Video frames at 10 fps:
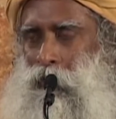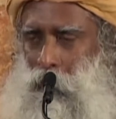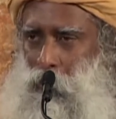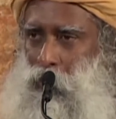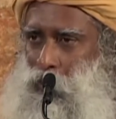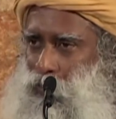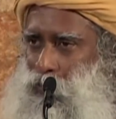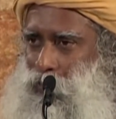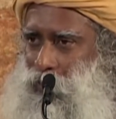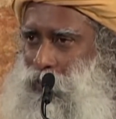The more you
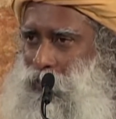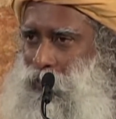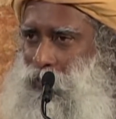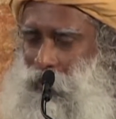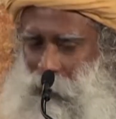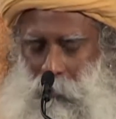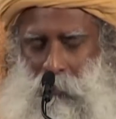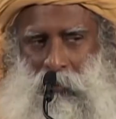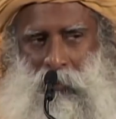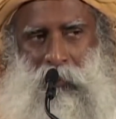use it, the
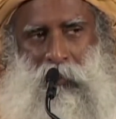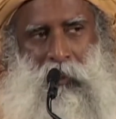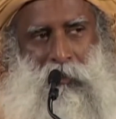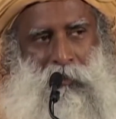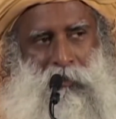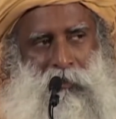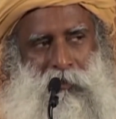better it gets.